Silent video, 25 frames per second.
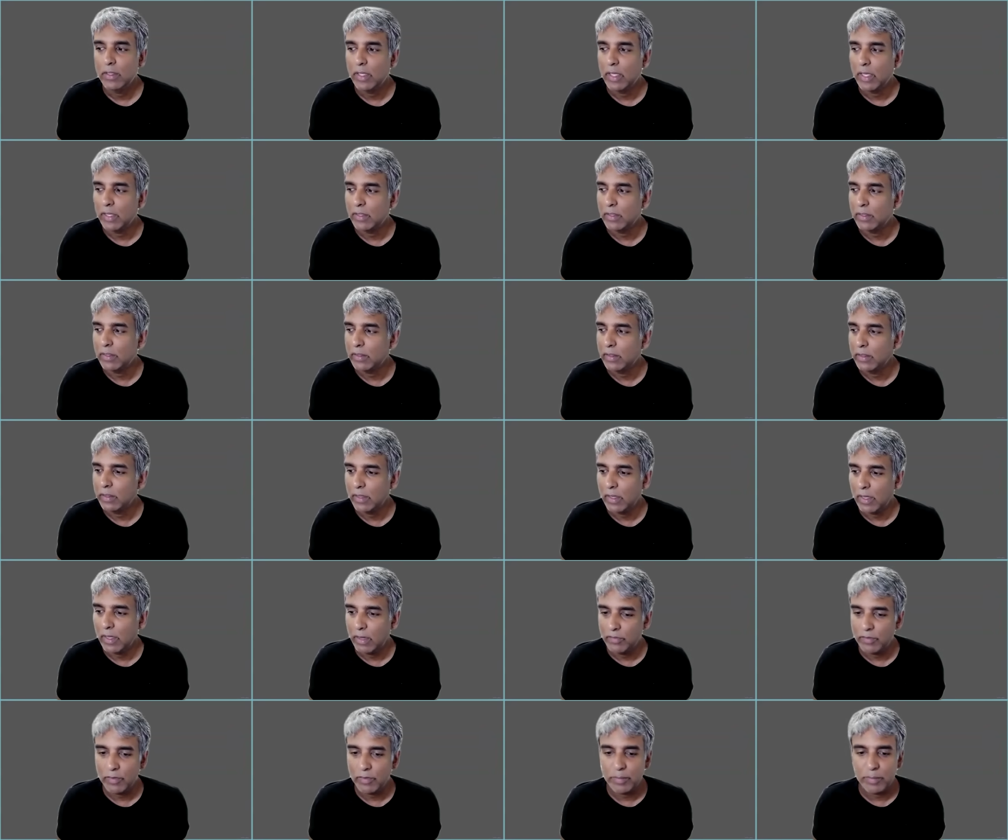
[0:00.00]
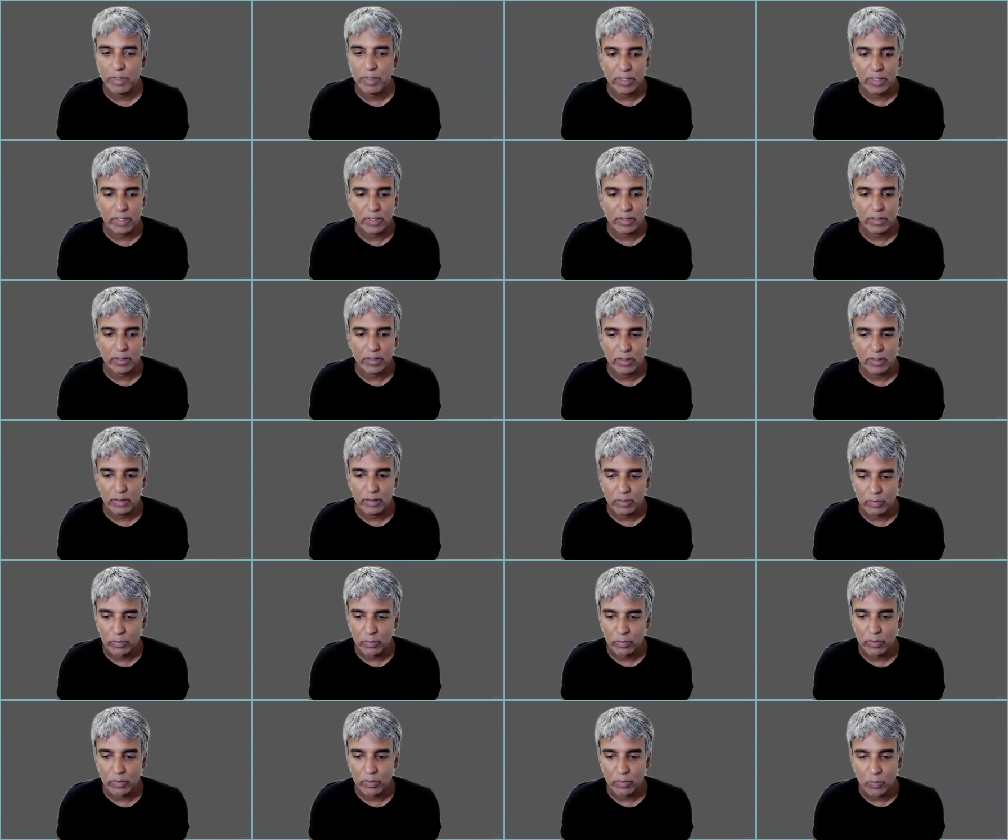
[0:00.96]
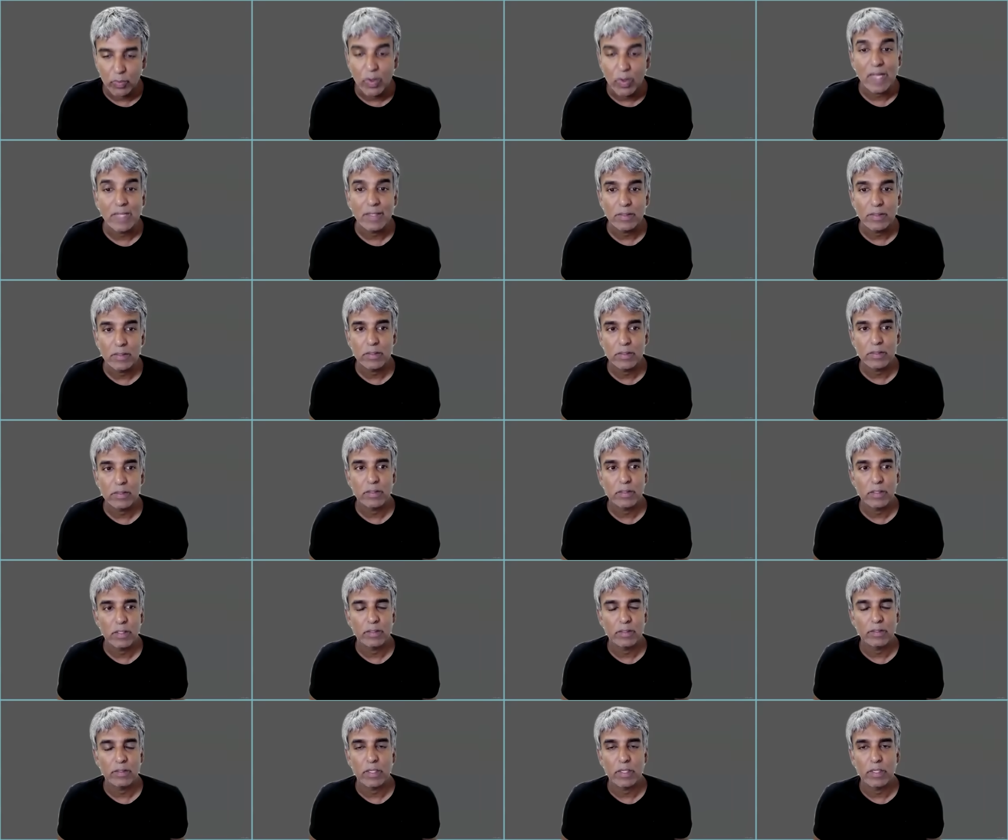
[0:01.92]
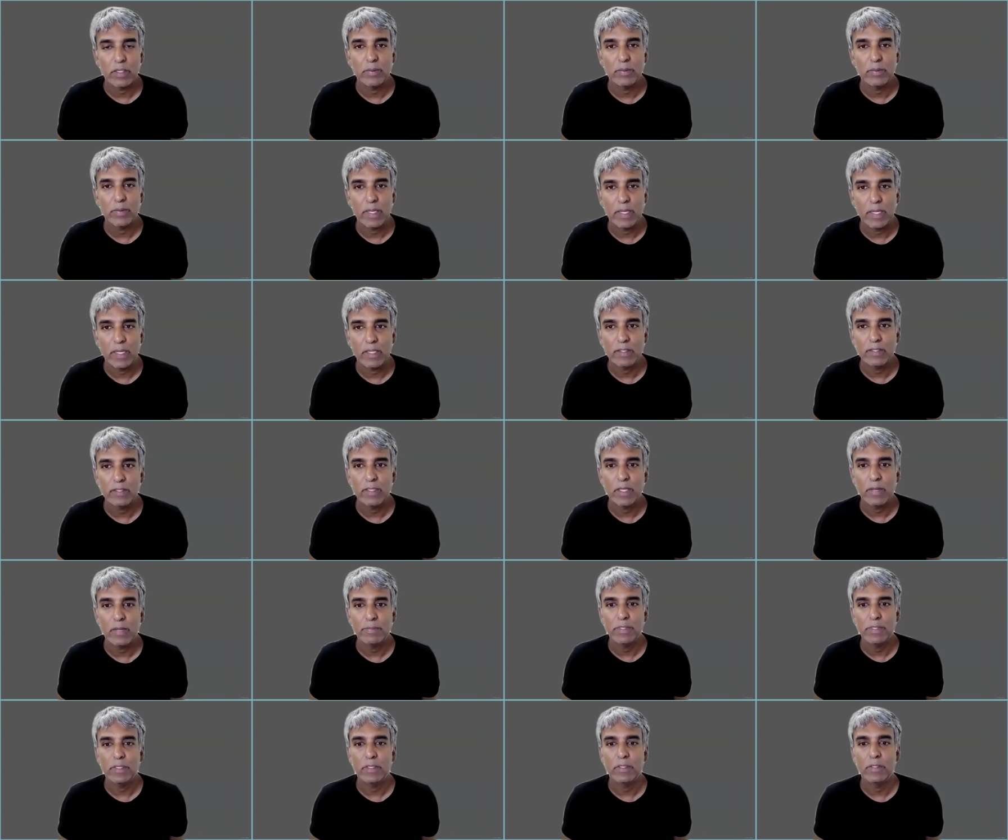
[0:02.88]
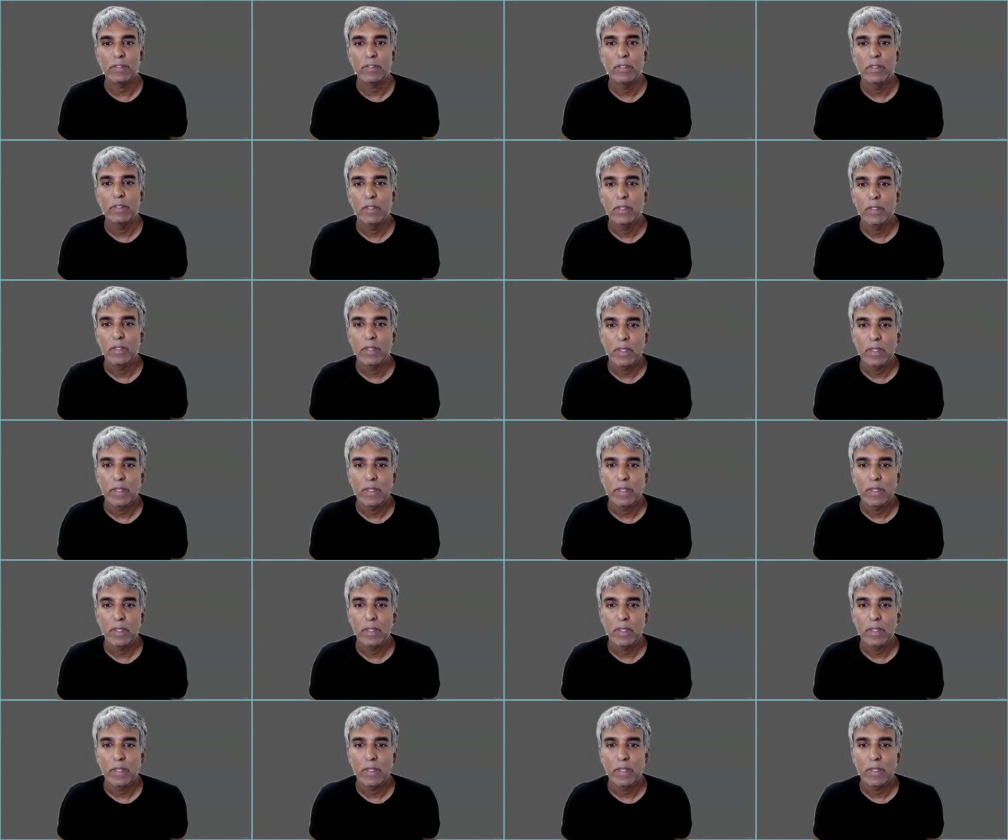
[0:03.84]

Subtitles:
that everybody in the West has anyway accepted,